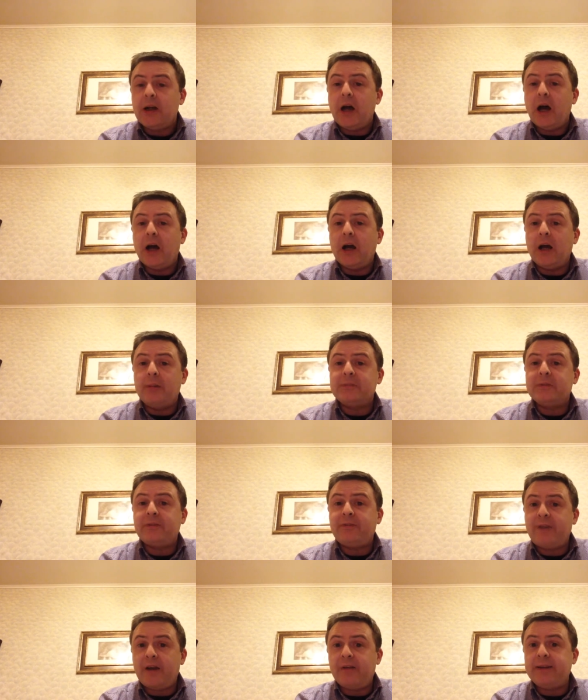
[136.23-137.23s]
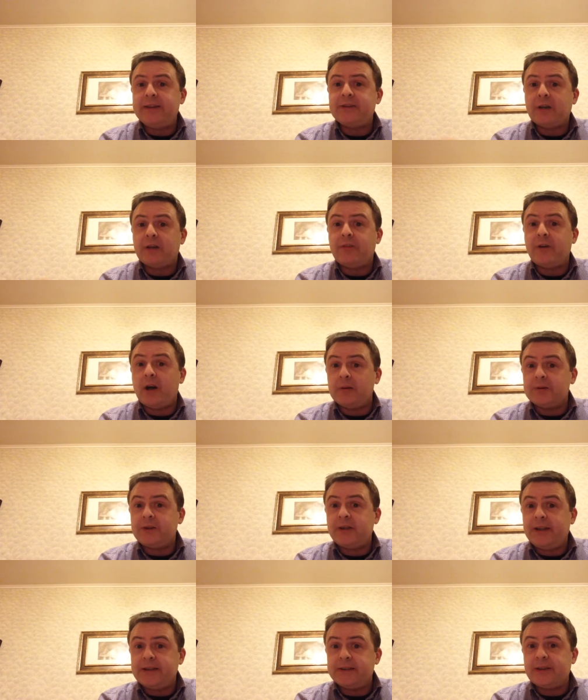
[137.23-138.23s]
to ferry stuff up
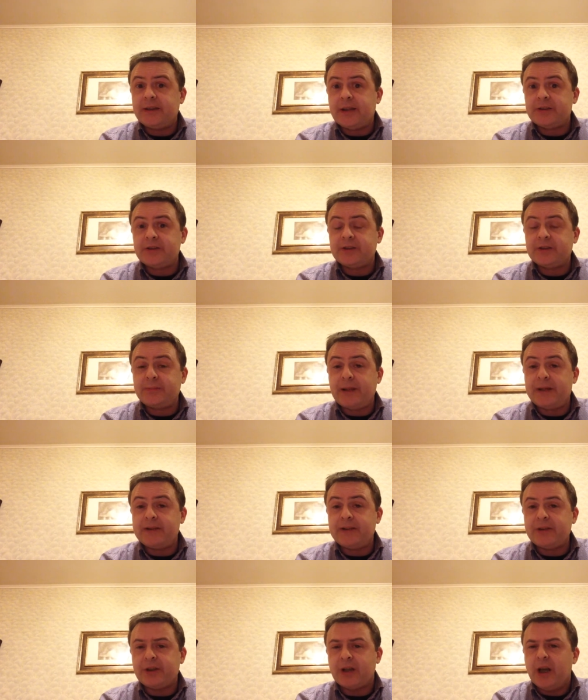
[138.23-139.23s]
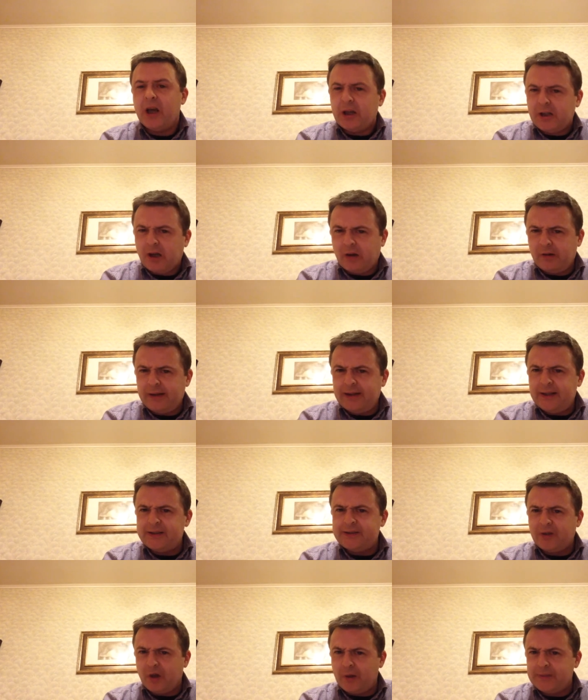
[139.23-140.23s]
to the International Space Station. Currently,
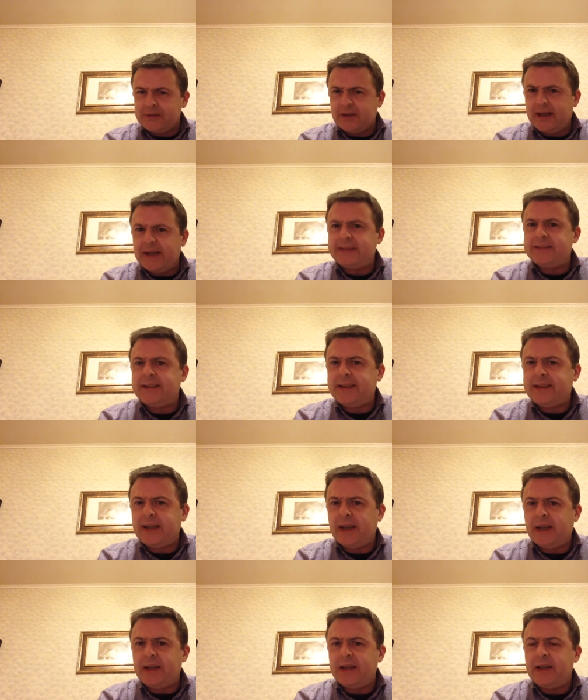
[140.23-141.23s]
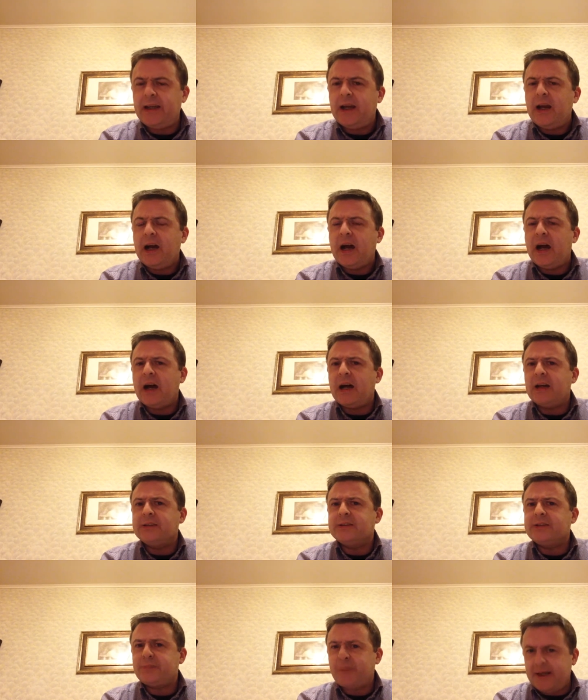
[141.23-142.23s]
it's Orbital ATK
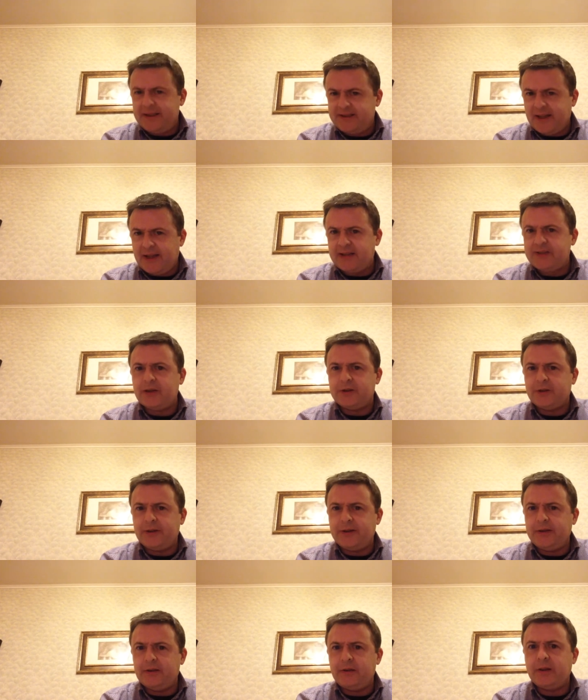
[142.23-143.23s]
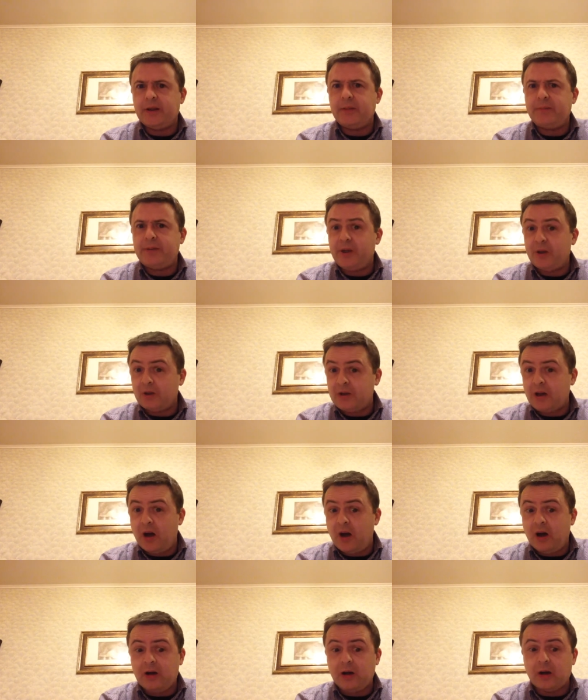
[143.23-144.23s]
and SpaceX are doing the pure
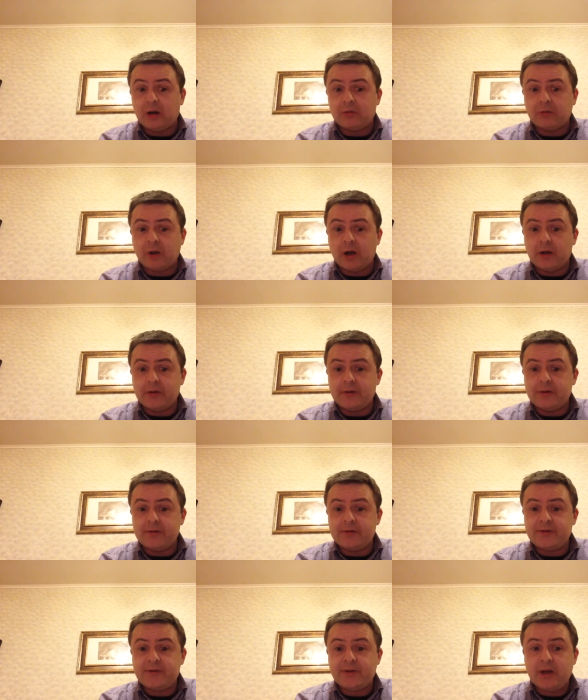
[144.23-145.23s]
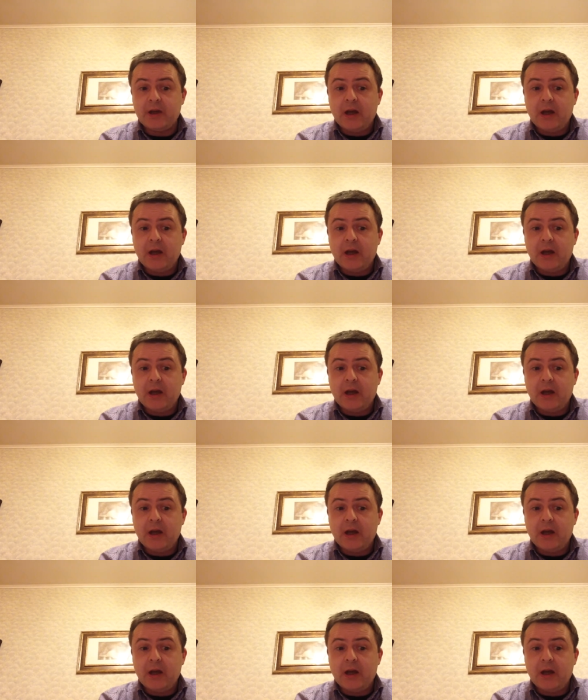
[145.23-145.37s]
cargo runs.